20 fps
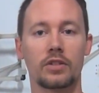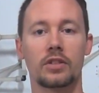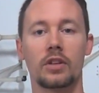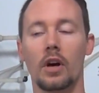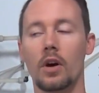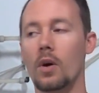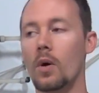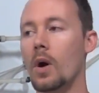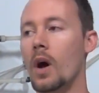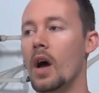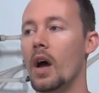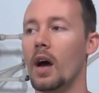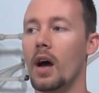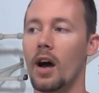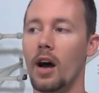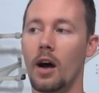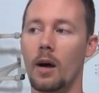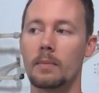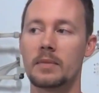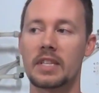So
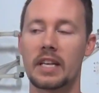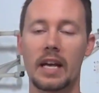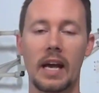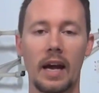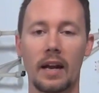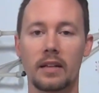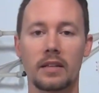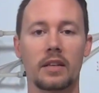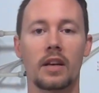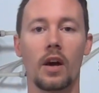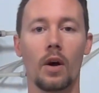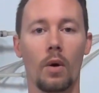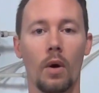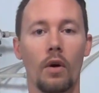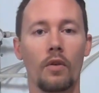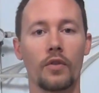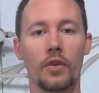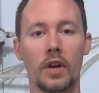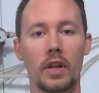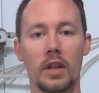to kind of go
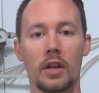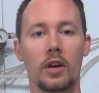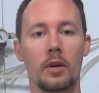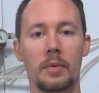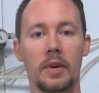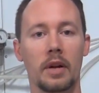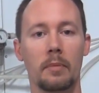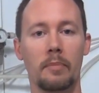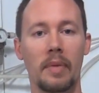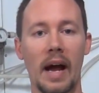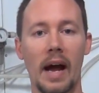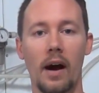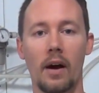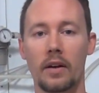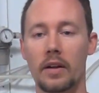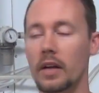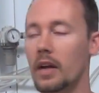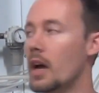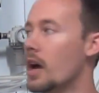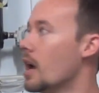over a little bit
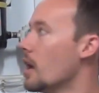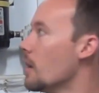about it,